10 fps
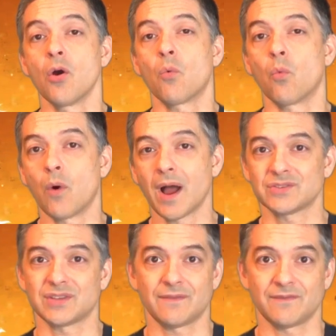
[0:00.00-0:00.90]

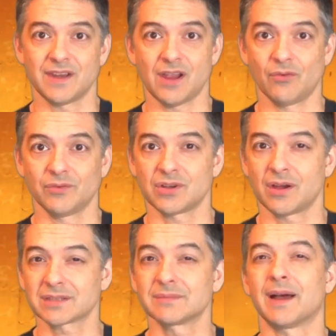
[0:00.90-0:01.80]
Watch that video. It
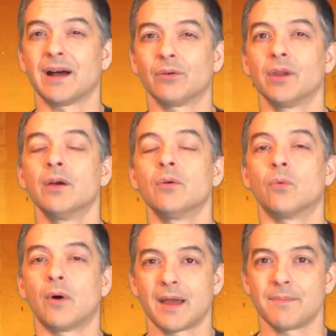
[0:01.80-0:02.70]
talks about
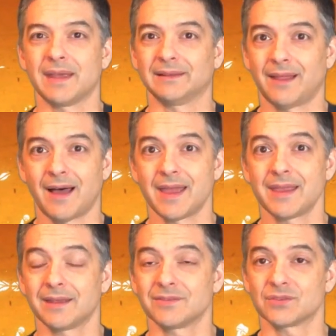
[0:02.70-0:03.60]
why men
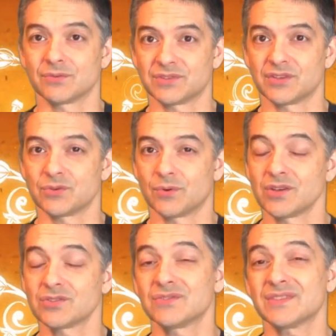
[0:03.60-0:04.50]
lie in certain
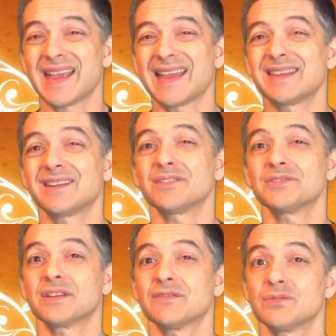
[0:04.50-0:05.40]
situations, and it
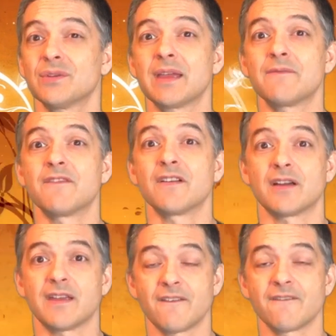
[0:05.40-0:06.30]
also gives you a
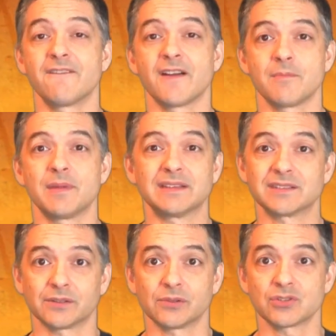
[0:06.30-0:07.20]
very, very big
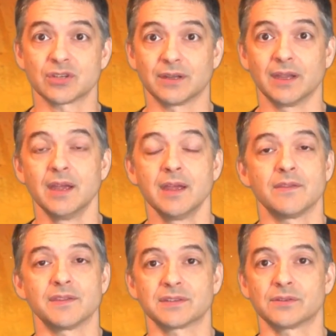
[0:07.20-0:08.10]
solution.
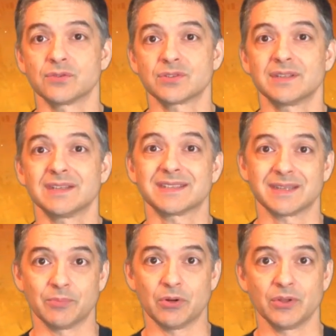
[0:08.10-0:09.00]
The solution is
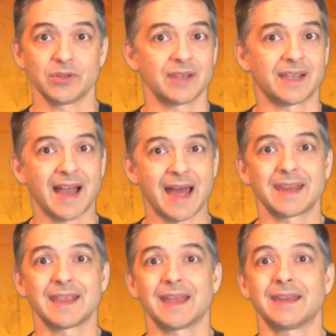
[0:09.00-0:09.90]
simple. You got
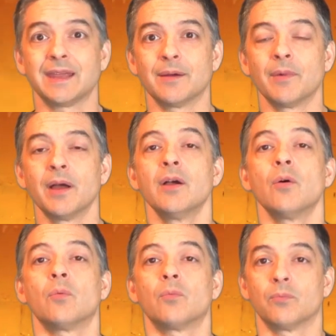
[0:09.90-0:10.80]
to get him
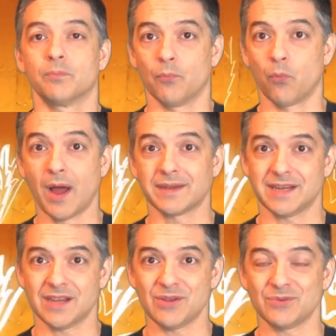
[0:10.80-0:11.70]

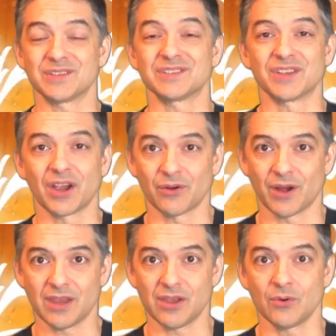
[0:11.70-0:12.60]
wanting you,
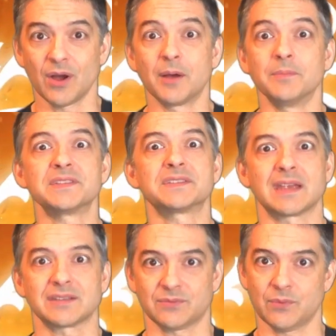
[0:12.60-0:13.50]
desiring you,
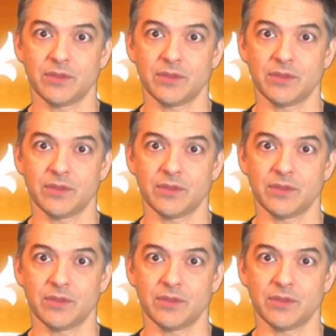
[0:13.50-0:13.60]
obsessed with